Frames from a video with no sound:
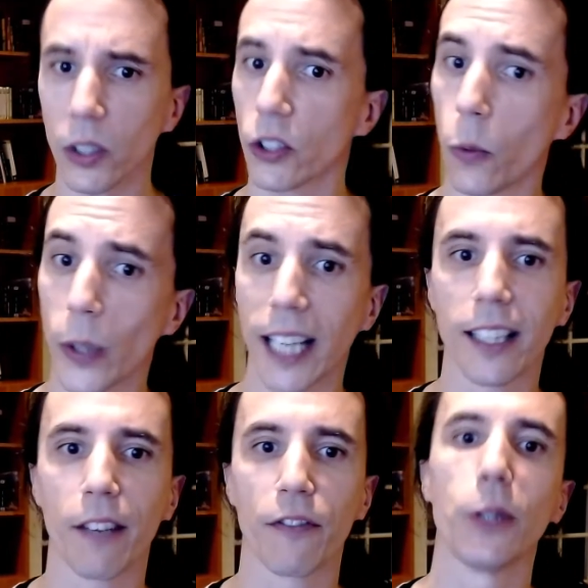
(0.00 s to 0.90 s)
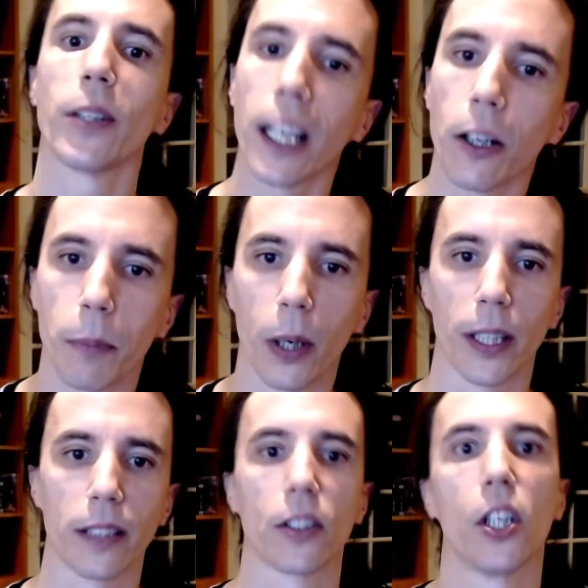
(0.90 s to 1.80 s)
So we added a few key
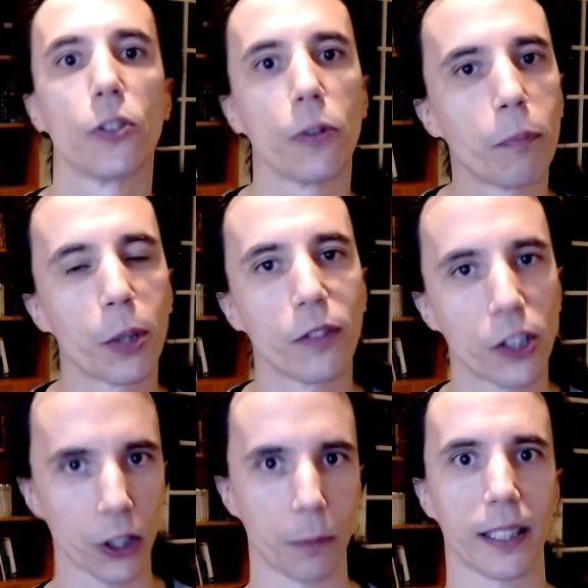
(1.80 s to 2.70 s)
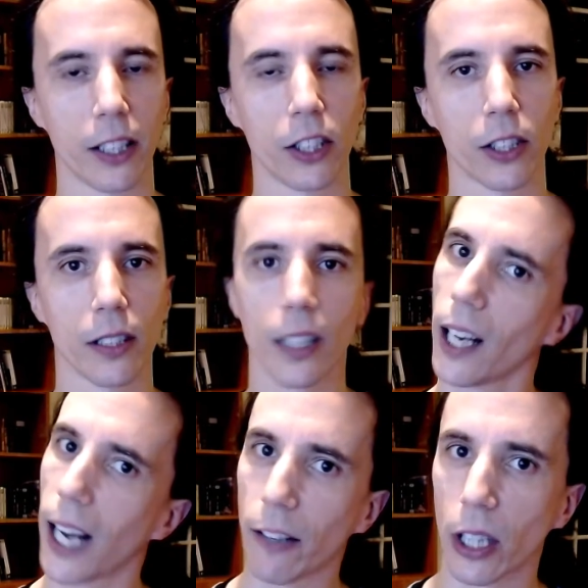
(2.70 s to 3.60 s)
components to improve search precision
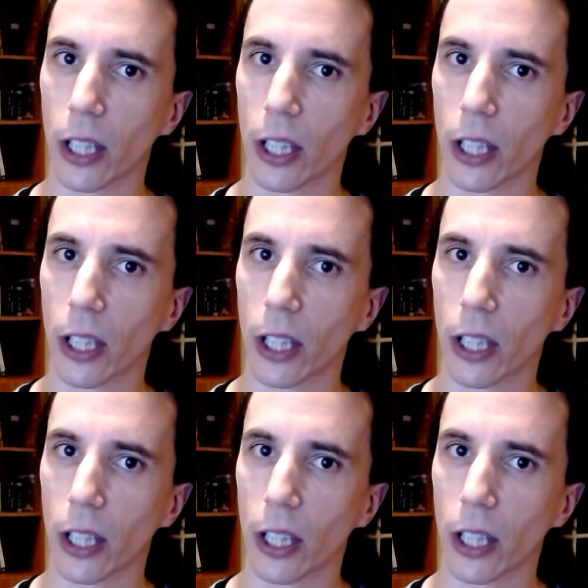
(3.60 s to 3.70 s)
and